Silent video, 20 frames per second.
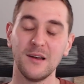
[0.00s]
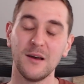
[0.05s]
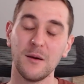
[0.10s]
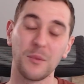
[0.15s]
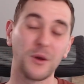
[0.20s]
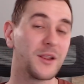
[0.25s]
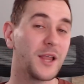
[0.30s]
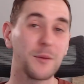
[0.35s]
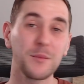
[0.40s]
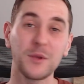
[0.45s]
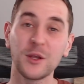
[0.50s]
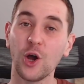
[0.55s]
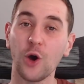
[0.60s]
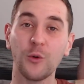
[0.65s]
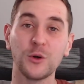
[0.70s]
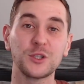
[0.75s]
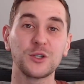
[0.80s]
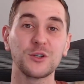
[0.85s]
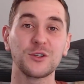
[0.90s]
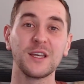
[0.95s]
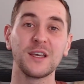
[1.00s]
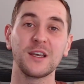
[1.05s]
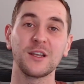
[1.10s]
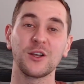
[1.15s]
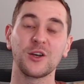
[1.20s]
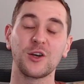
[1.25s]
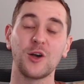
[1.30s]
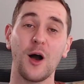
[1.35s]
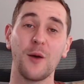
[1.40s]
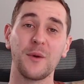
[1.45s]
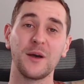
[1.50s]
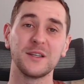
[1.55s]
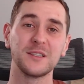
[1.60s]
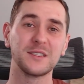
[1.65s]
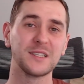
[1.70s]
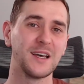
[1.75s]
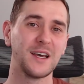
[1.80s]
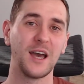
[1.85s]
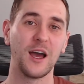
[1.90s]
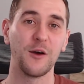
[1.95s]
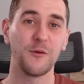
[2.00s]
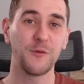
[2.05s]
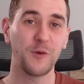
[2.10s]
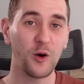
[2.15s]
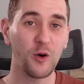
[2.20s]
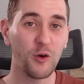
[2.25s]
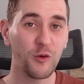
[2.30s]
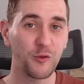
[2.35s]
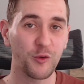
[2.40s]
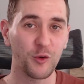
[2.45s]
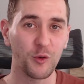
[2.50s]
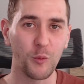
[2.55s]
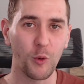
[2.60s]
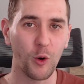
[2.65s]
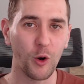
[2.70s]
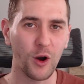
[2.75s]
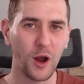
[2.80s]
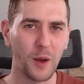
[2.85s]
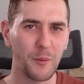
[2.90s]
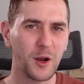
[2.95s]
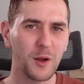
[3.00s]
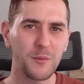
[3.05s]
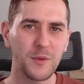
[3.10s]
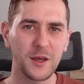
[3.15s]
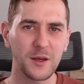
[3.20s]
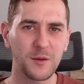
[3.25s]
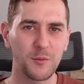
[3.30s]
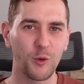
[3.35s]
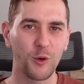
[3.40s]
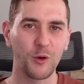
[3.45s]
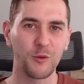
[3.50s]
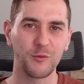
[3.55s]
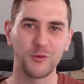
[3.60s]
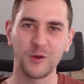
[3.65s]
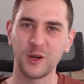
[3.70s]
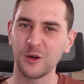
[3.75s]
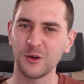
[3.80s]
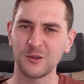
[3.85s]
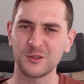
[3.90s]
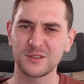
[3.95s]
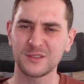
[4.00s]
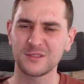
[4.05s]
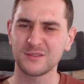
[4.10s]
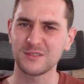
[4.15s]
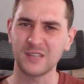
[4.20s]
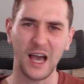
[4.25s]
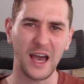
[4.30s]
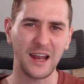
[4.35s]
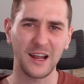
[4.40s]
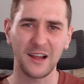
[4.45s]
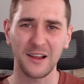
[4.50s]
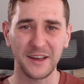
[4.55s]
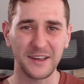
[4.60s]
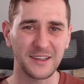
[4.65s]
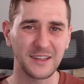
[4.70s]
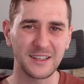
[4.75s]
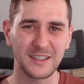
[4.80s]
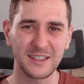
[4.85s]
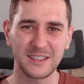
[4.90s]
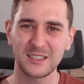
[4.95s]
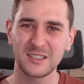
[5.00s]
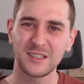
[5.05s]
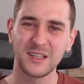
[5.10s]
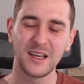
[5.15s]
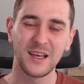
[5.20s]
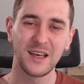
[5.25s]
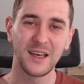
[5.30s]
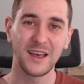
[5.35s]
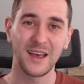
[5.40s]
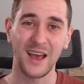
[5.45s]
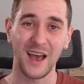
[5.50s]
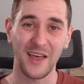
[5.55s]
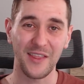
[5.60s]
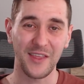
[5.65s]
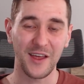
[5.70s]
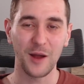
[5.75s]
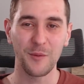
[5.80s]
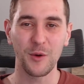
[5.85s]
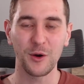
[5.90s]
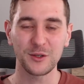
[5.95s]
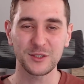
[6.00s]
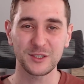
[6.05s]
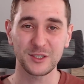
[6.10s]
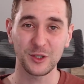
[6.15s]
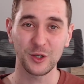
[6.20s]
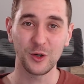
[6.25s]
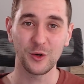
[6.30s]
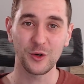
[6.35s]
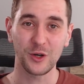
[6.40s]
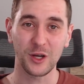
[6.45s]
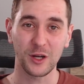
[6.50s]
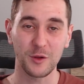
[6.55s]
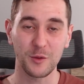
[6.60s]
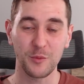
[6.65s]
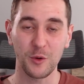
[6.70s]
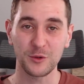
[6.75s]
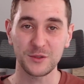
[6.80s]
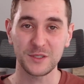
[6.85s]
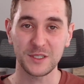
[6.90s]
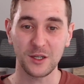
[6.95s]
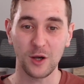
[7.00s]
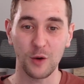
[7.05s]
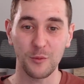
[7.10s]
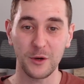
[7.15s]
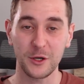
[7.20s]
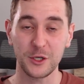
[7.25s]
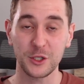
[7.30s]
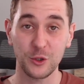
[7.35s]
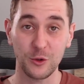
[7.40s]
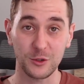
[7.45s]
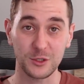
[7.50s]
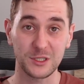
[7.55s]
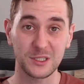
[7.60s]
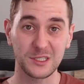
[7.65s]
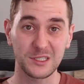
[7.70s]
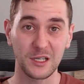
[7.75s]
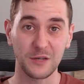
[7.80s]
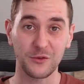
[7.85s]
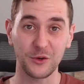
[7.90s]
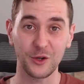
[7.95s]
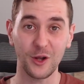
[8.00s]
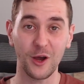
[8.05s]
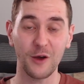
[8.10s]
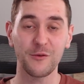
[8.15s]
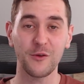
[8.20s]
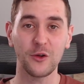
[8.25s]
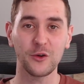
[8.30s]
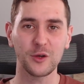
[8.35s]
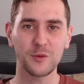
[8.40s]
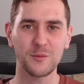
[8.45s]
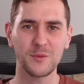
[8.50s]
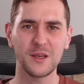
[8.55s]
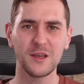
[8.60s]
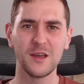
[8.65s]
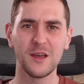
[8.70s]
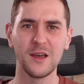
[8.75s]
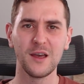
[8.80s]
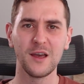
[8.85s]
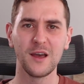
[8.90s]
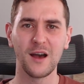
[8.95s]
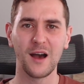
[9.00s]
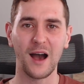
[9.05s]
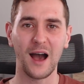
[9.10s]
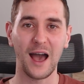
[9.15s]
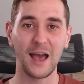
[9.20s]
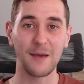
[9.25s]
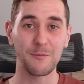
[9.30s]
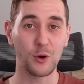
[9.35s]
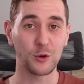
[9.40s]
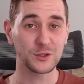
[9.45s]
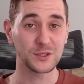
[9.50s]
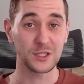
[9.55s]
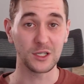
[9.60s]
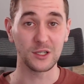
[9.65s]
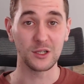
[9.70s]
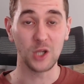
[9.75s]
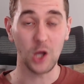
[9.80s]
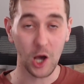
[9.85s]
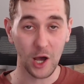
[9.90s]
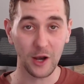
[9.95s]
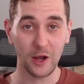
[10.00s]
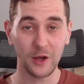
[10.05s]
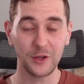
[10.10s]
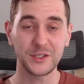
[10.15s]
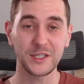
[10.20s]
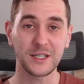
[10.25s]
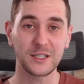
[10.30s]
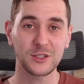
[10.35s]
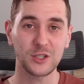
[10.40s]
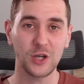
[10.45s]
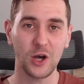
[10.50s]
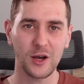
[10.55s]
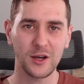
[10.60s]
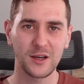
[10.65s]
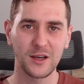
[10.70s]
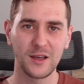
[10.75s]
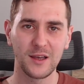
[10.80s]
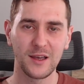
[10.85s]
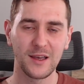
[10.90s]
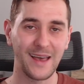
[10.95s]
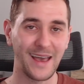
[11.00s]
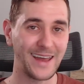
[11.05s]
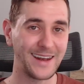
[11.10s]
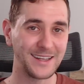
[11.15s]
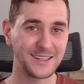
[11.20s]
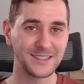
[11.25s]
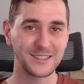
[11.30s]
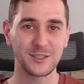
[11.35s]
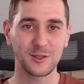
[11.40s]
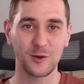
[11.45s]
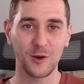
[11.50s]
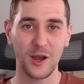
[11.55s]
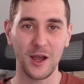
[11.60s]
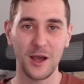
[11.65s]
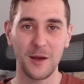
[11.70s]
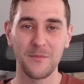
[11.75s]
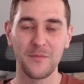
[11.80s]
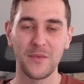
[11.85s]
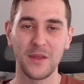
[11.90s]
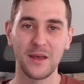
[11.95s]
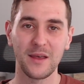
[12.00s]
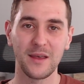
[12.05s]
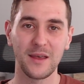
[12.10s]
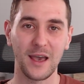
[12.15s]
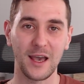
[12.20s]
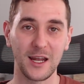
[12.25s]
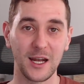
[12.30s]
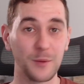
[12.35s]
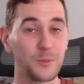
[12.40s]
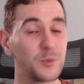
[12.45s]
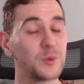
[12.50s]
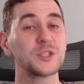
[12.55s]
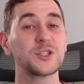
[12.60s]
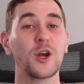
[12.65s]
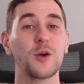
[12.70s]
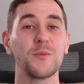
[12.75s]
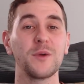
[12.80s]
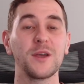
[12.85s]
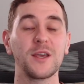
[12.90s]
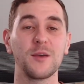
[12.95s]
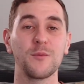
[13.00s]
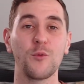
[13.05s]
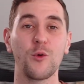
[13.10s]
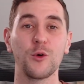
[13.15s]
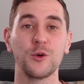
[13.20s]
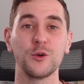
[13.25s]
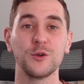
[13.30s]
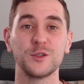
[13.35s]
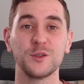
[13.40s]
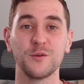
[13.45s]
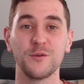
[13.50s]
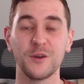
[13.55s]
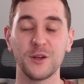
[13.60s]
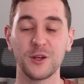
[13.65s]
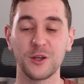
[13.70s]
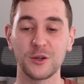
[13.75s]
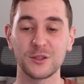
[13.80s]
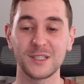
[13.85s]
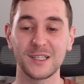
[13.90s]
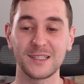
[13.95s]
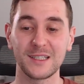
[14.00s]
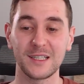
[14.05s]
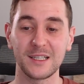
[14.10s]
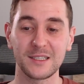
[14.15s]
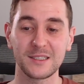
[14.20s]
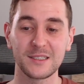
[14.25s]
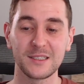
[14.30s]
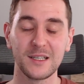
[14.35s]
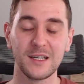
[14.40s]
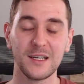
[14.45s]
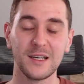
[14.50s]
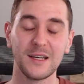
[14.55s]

But let me know what you think in the comments and follow for more. I'm going to make more videos kind of like this. And then I'm also going to be posting all my shorts. If you're not following me, I post a lot on TikTok and Instagram. And I'm going to start making more YouTube videos like this.